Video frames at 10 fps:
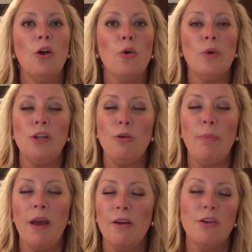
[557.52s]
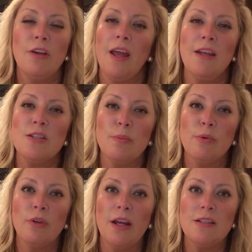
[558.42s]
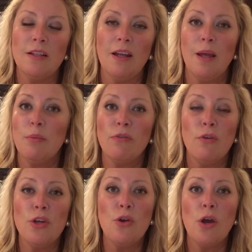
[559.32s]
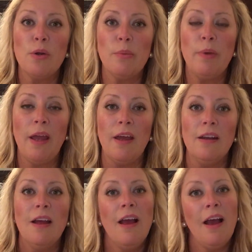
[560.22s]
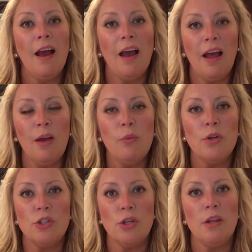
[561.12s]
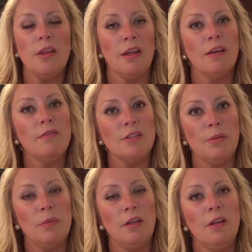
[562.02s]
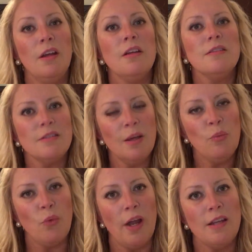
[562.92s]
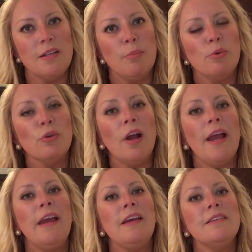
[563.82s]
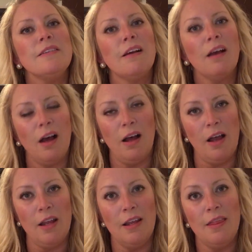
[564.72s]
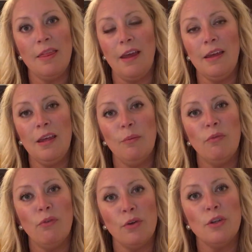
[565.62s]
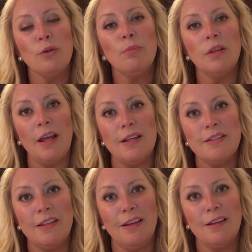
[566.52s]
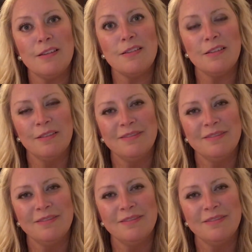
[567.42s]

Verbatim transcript: or when you bow your head to pray tonight before you go to bed, I want you to think of something, some way to praise God and thank Him for your blessings.